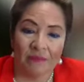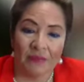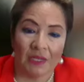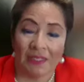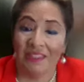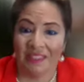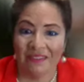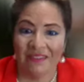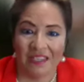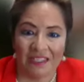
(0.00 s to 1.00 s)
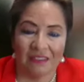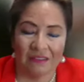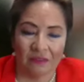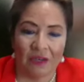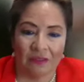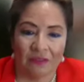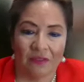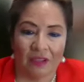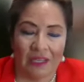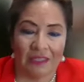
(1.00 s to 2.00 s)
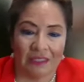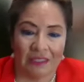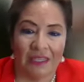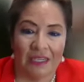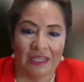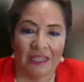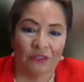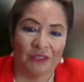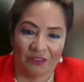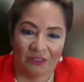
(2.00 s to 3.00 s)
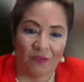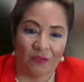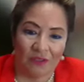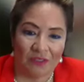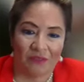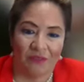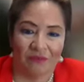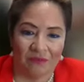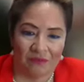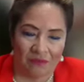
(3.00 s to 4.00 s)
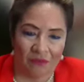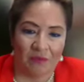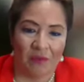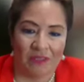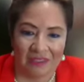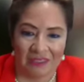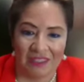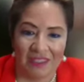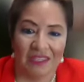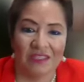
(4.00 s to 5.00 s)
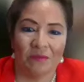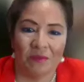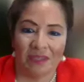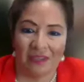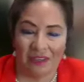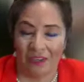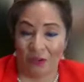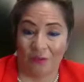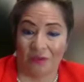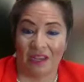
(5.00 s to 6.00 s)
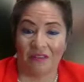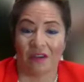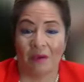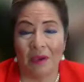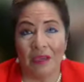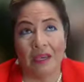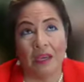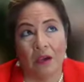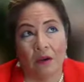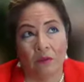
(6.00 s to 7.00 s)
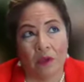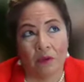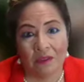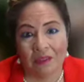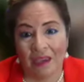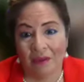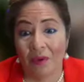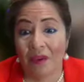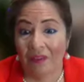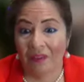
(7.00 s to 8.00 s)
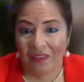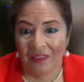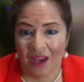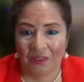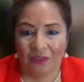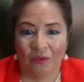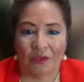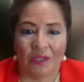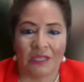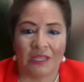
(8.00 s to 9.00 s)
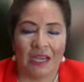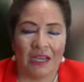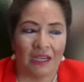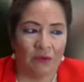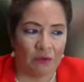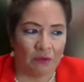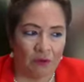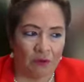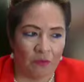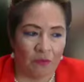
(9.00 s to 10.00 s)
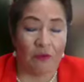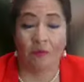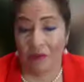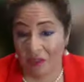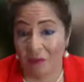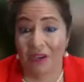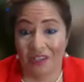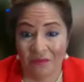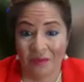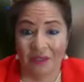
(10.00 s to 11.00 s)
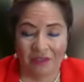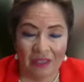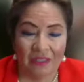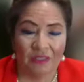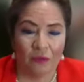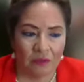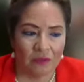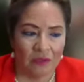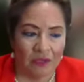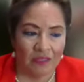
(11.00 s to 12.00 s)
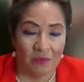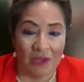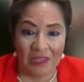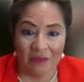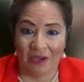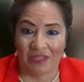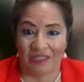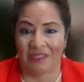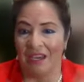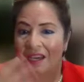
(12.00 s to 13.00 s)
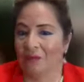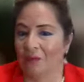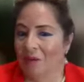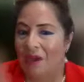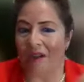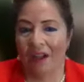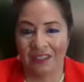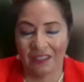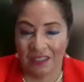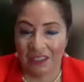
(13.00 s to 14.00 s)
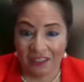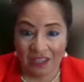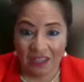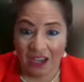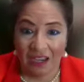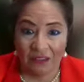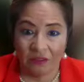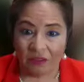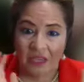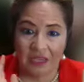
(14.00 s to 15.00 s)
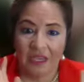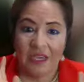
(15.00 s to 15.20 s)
legislative session when I was elected in 2004. So 3 months into being a new state rep, there was a bill on the House floor, and we were it was the budget bill, and so we were debating the budget. And one of my colleagues on the other side of the aisle was like,